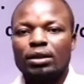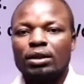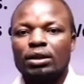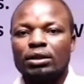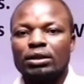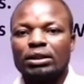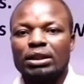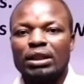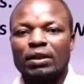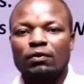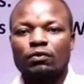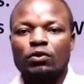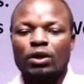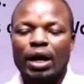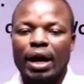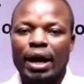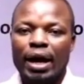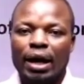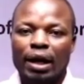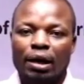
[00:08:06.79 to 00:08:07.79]
it gives
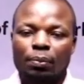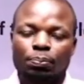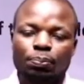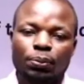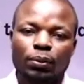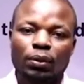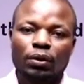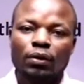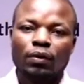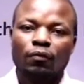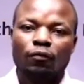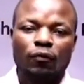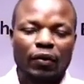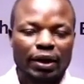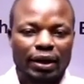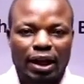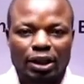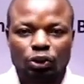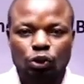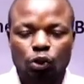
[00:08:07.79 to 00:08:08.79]
help,
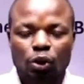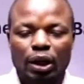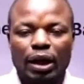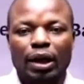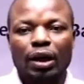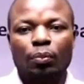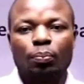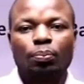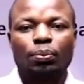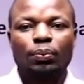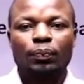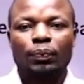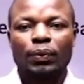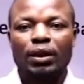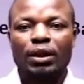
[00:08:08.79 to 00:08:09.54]
financial help